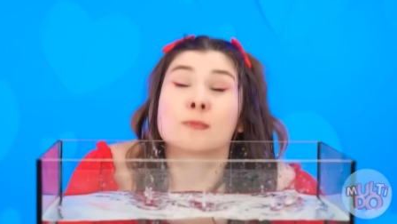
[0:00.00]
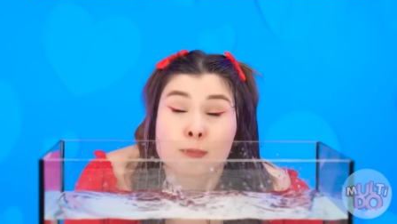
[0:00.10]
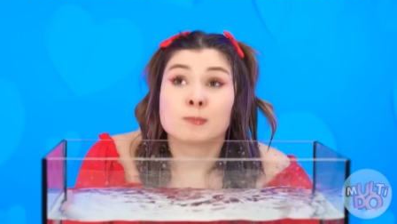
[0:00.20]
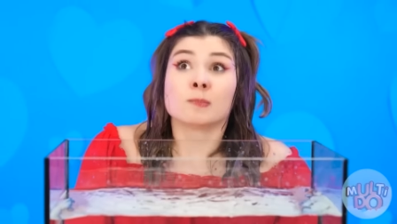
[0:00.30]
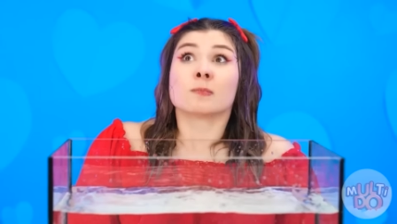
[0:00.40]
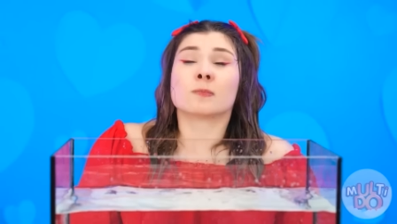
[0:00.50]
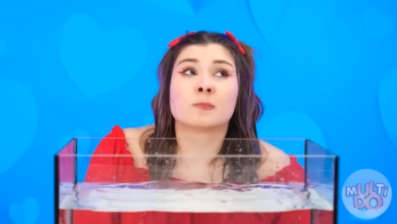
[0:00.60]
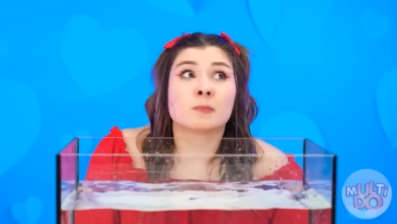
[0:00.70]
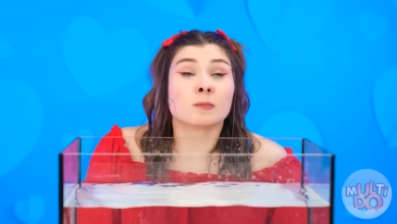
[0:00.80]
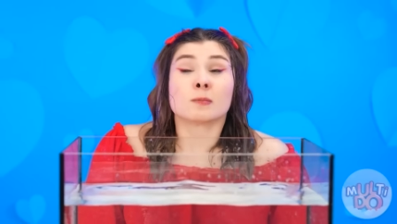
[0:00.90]
Oh, thank
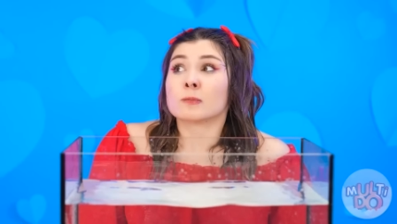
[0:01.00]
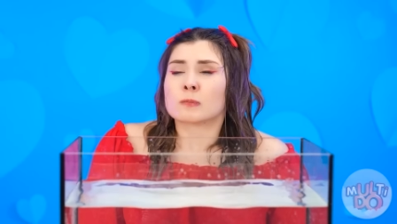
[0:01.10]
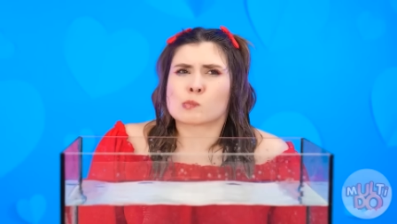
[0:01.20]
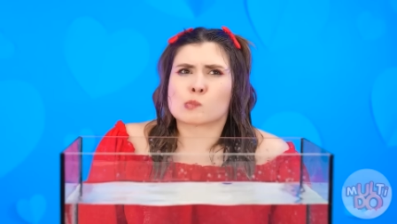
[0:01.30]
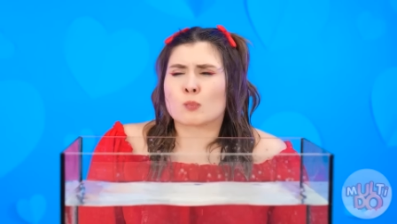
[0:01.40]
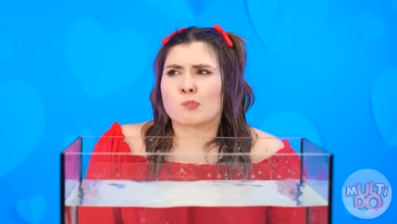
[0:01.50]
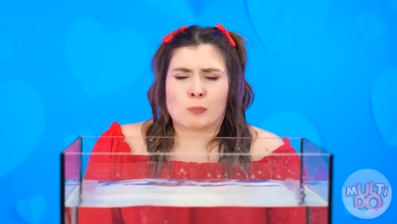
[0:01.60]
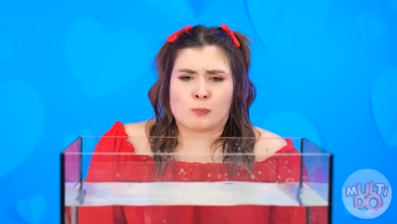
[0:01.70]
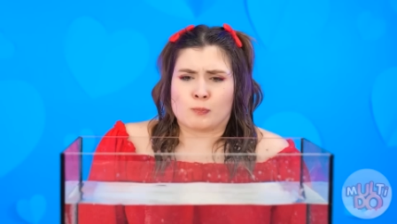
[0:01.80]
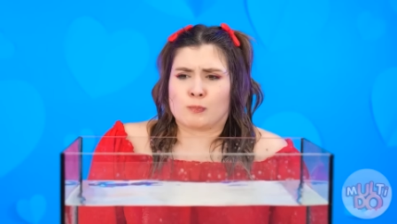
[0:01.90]
goodness! I think
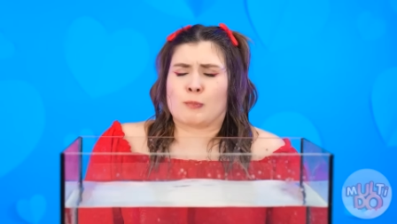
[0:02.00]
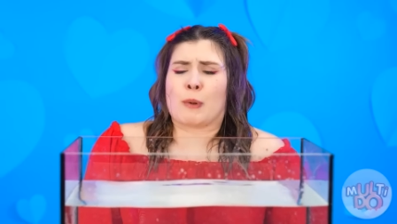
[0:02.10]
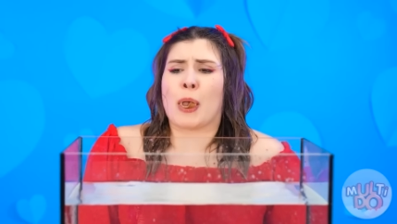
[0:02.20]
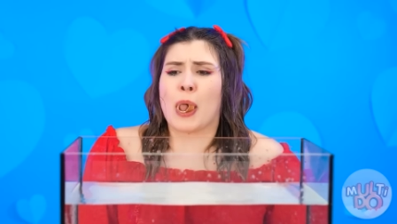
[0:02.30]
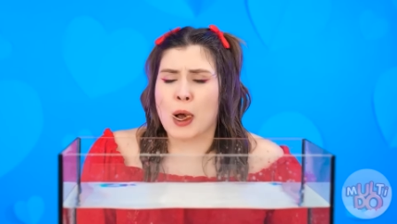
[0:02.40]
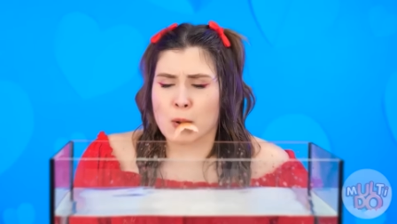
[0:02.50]
it helped.